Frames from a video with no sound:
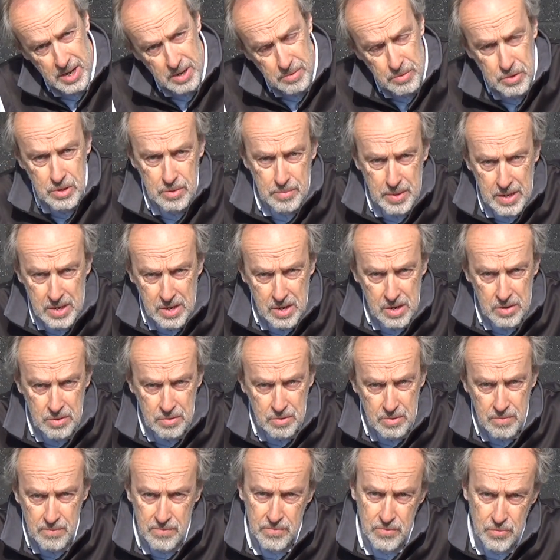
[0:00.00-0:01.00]
say, was about
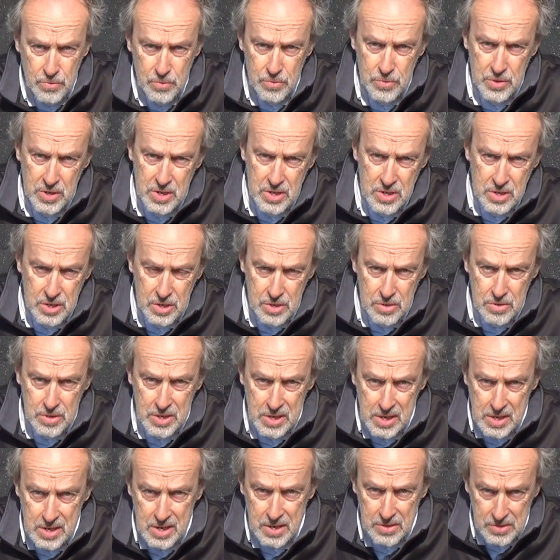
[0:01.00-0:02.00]
142
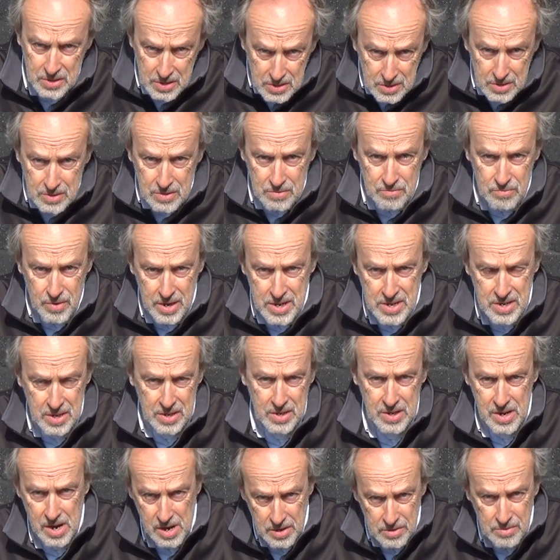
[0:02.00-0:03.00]
kilos. This is rated
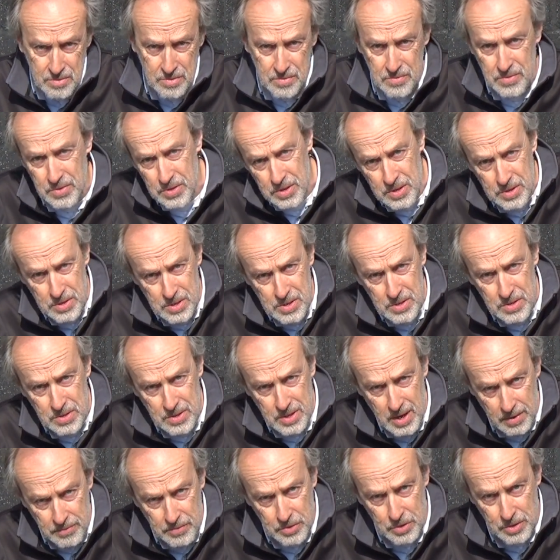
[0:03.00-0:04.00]
at
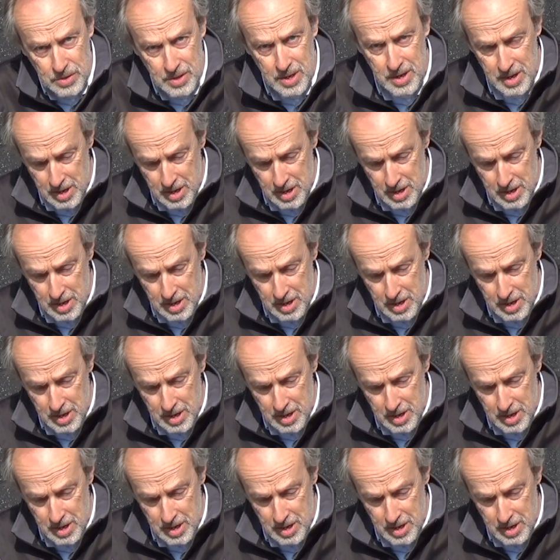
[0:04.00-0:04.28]
137